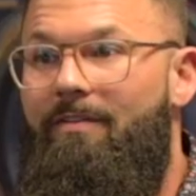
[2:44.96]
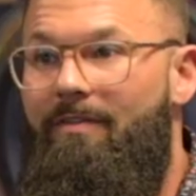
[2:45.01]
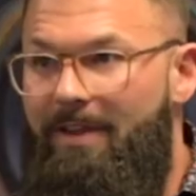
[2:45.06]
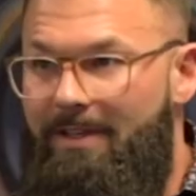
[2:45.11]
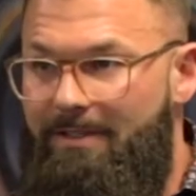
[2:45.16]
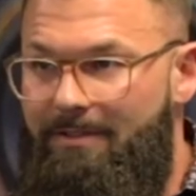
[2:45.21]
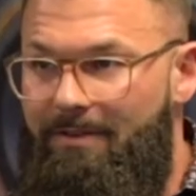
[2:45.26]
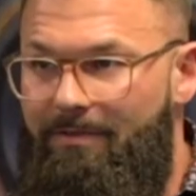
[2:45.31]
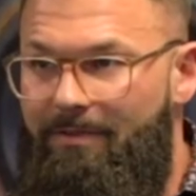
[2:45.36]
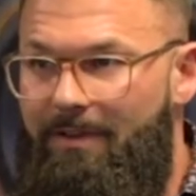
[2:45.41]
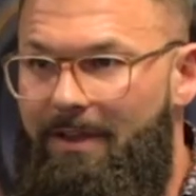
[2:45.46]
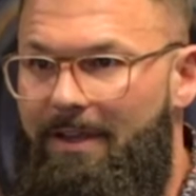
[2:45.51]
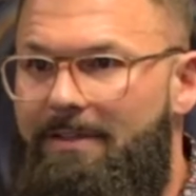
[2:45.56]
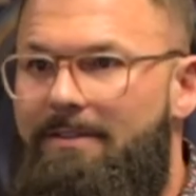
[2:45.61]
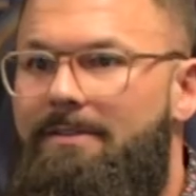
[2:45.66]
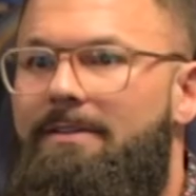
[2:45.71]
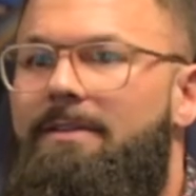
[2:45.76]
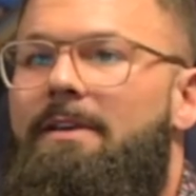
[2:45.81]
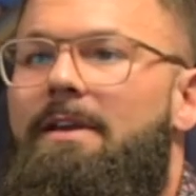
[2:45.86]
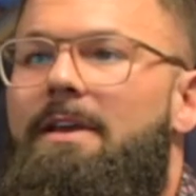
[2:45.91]

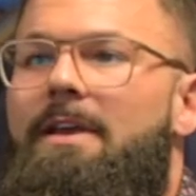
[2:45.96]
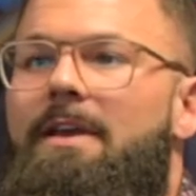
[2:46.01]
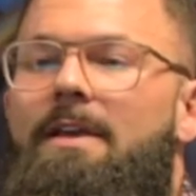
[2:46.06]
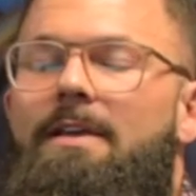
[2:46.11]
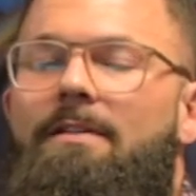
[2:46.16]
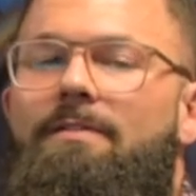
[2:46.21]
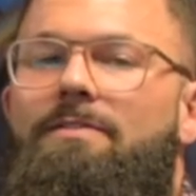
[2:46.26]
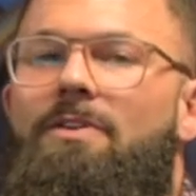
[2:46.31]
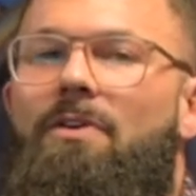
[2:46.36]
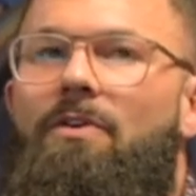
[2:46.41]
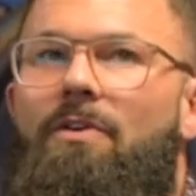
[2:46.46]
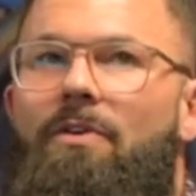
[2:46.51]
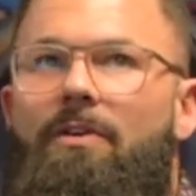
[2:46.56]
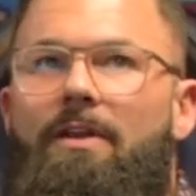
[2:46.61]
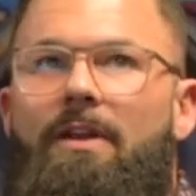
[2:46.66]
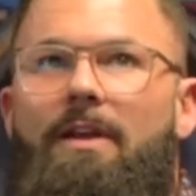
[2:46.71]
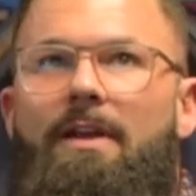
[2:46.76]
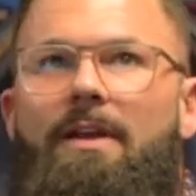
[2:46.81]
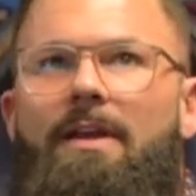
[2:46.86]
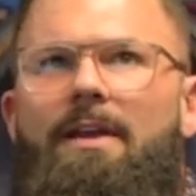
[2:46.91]
face-to-face
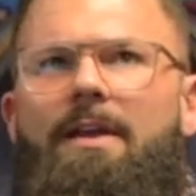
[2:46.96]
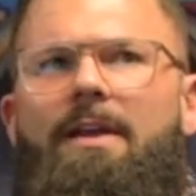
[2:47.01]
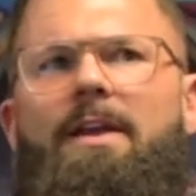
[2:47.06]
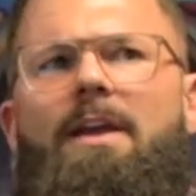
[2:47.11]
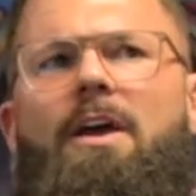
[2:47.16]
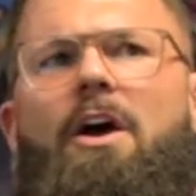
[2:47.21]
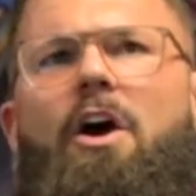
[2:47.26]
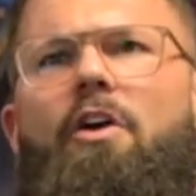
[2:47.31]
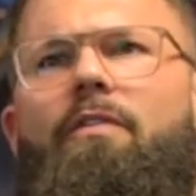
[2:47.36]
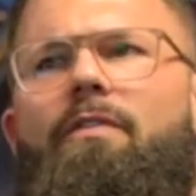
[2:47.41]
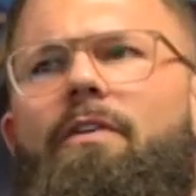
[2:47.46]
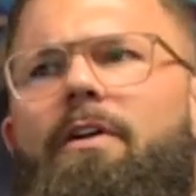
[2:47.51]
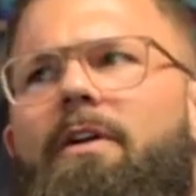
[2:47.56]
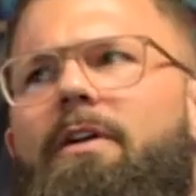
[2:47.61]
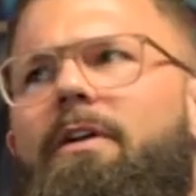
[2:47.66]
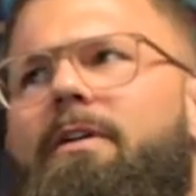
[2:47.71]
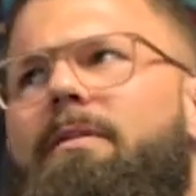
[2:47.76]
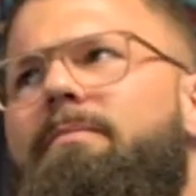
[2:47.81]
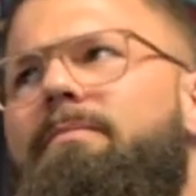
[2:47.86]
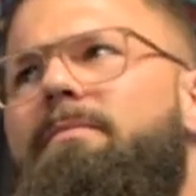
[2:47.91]
sold
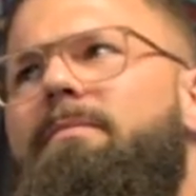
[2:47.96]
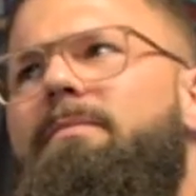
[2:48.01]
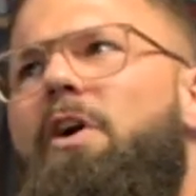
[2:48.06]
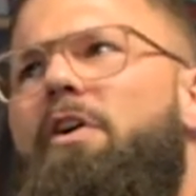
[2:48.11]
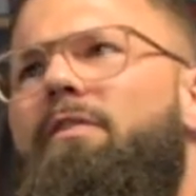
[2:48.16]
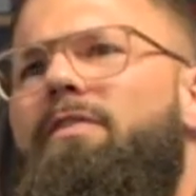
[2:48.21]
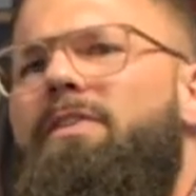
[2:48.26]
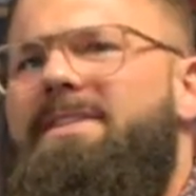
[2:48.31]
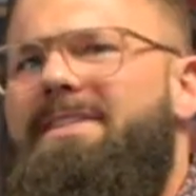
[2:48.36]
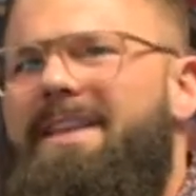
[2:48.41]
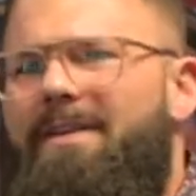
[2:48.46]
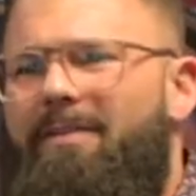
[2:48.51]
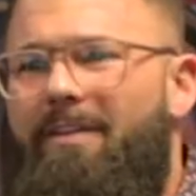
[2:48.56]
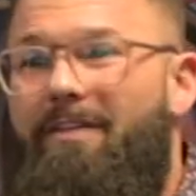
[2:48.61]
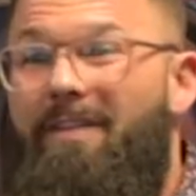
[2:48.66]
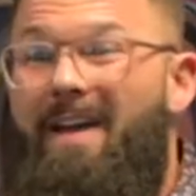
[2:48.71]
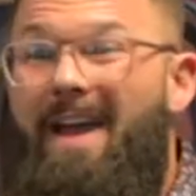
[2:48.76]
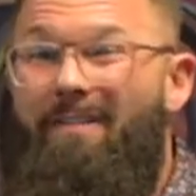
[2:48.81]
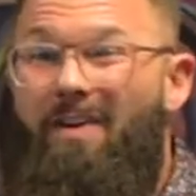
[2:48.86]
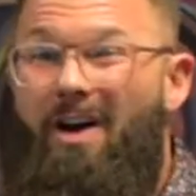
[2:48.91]
over over
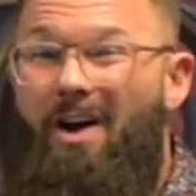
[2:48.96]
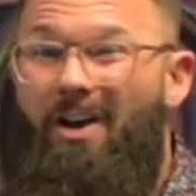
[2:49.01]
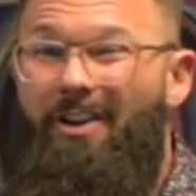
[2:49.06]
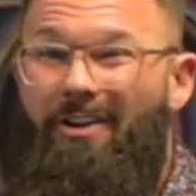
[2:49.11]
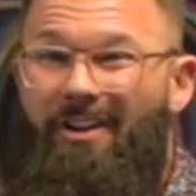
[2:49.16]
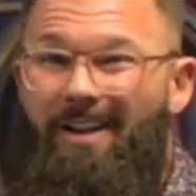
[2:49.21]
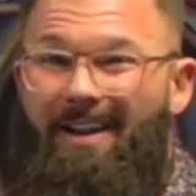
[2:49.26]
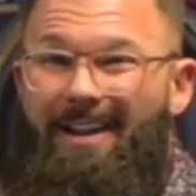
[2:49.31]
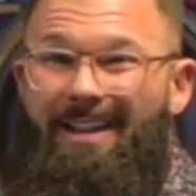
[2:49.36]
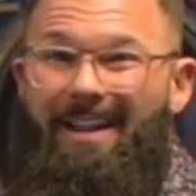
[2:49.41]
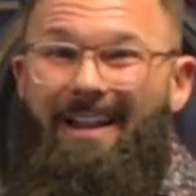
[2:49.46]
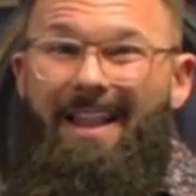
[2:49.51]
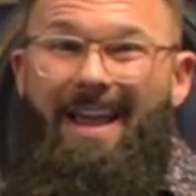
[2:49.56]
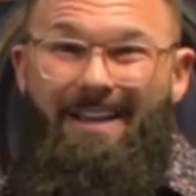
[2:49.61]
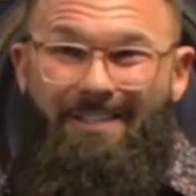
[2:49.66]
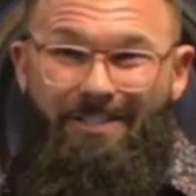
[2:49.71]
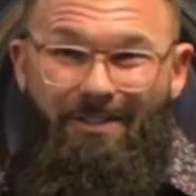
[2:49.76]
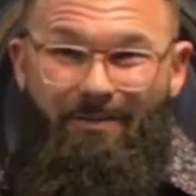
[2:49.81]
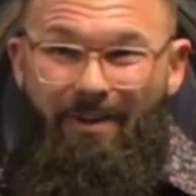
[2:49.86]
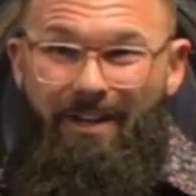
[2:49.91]
7,500 in the
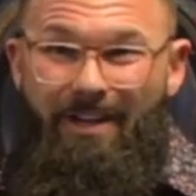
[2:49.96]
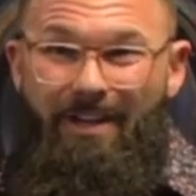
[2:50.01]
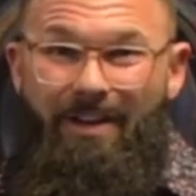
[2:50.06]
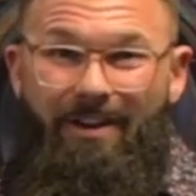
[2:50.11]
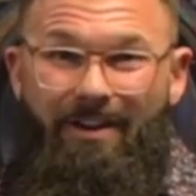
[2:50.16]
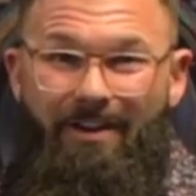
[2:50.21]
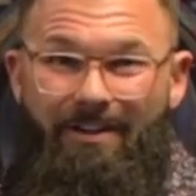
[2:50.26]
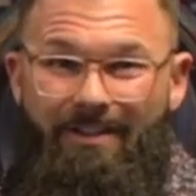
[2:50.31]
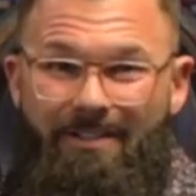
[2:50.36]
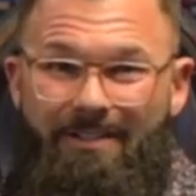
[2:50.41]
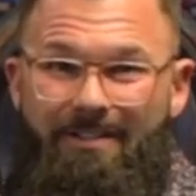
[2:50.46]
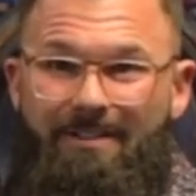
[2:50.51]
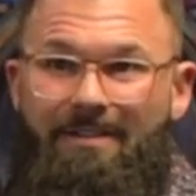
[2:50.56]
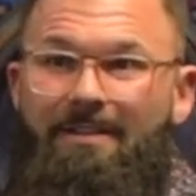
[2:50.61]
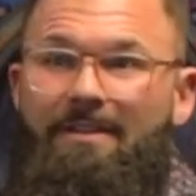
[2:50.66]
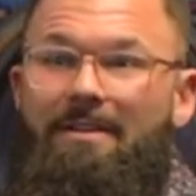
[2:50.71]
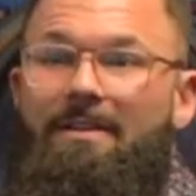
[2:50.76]
last three years,